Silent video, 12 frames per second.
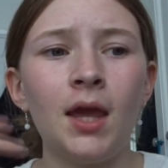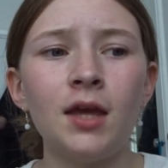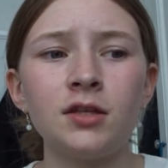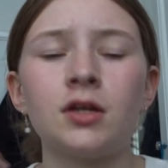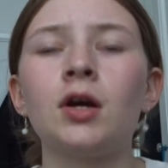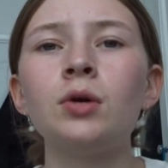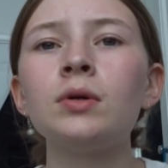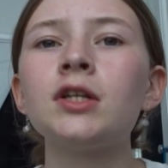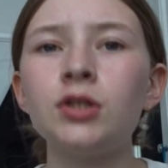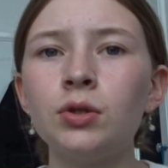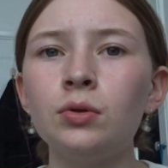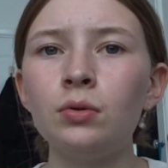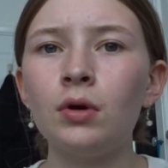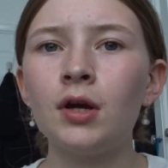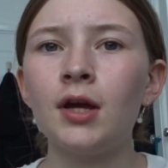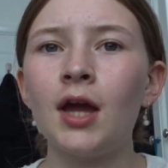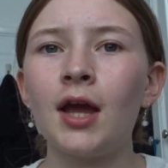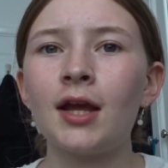is going to
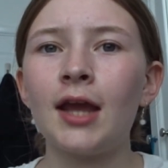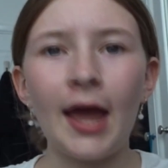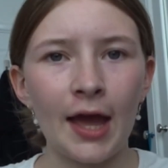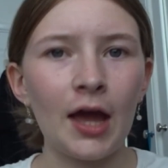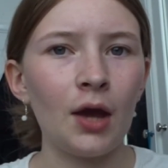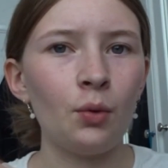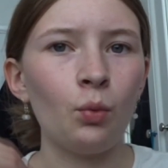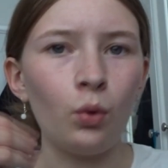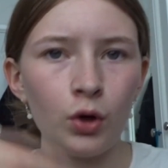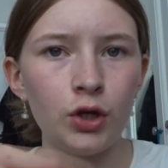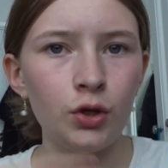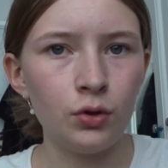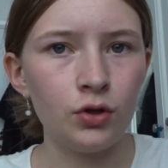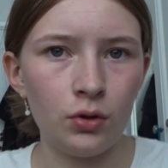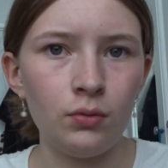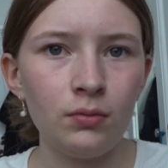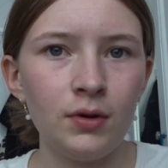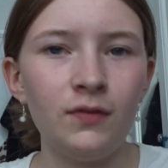care what you
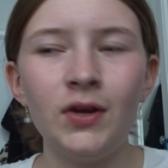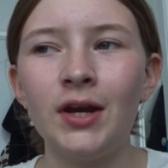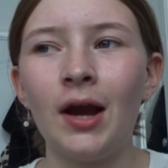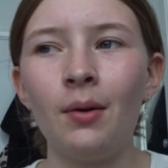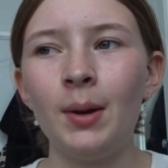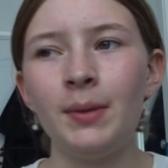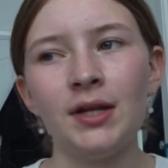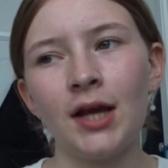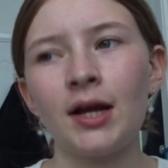do, if you get what I mean.